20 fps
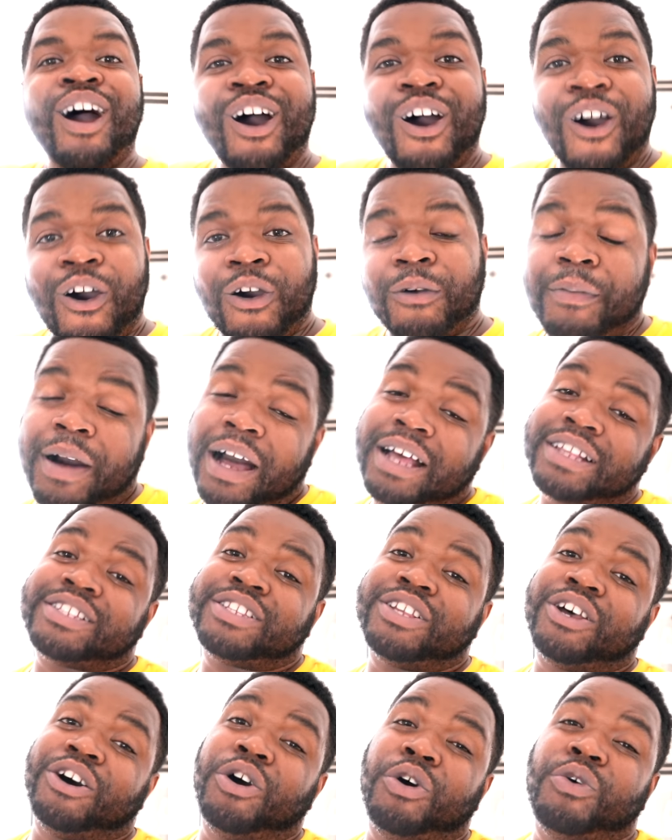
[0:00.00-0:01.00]
On my
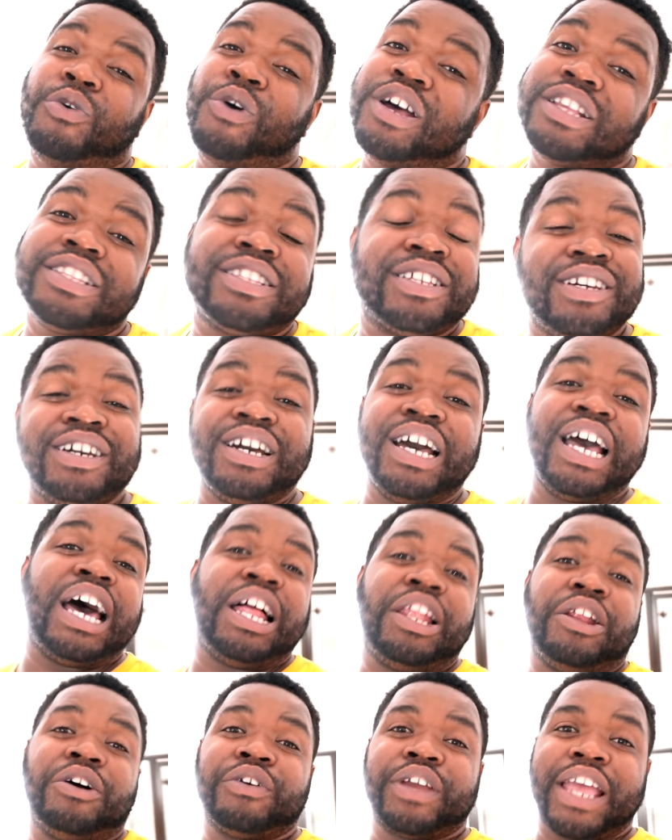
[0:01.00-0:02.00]
soul, what's good,
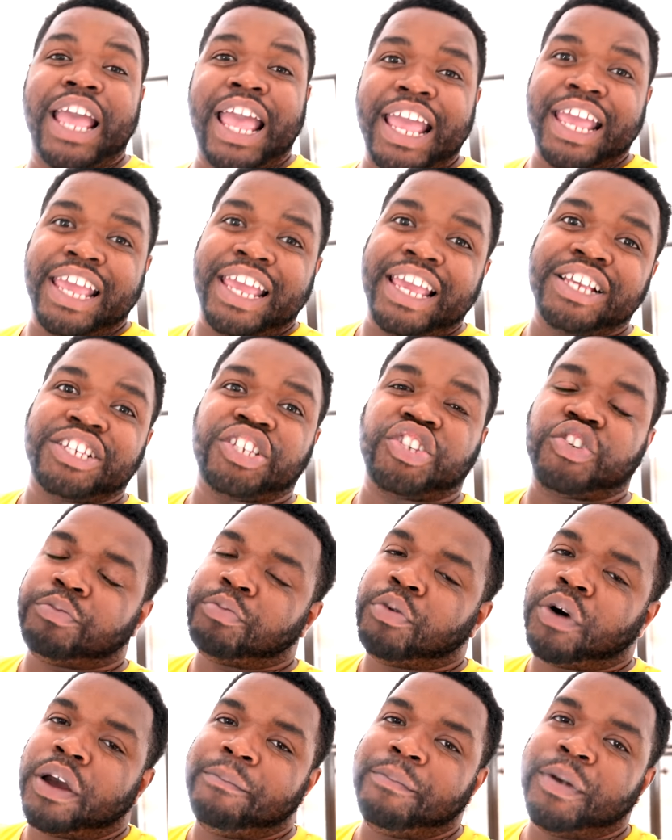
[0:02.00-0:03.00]
hello gang? It's your
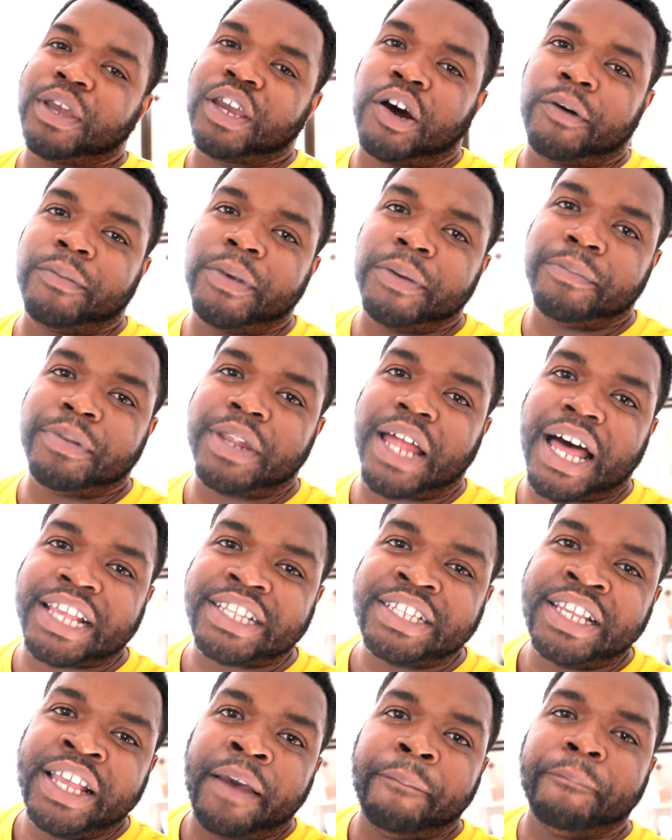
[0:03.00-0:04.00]
boy Big Homie
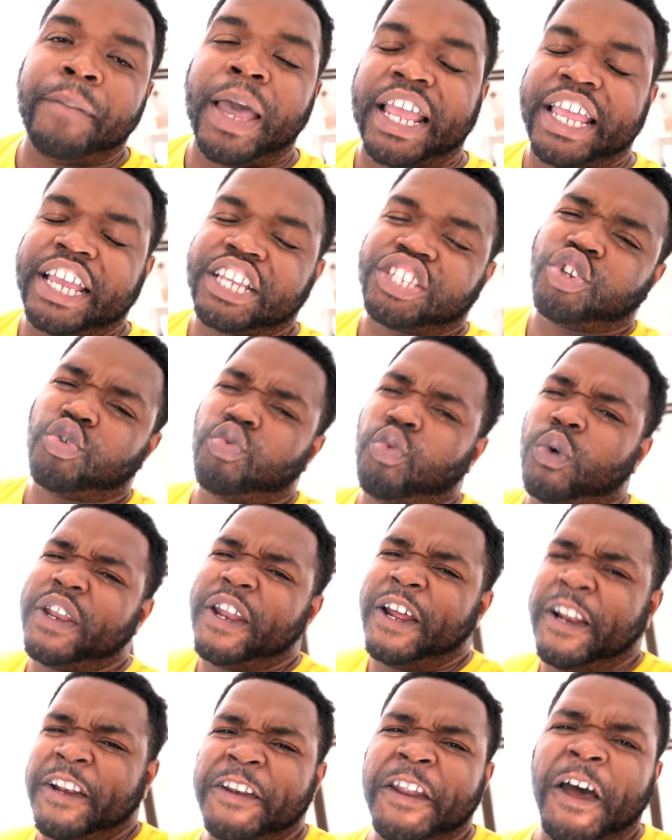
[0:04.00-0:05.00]
Blocks back at you
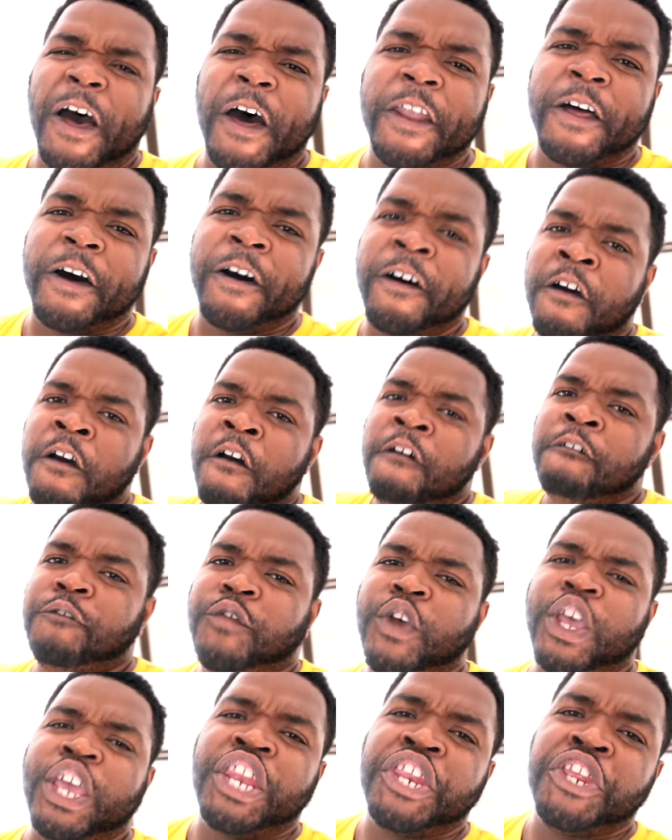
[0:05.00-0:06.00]
with another
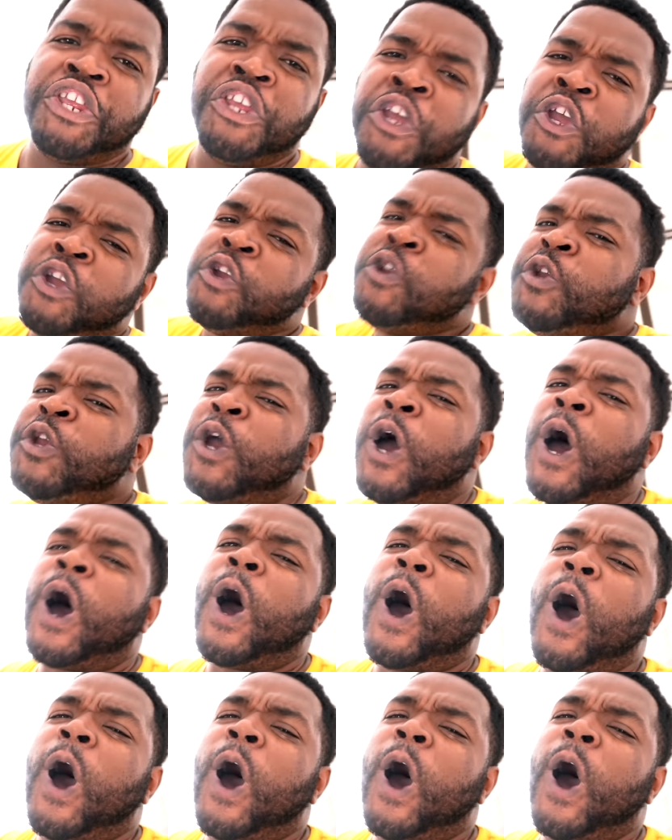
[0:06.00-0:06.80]
video.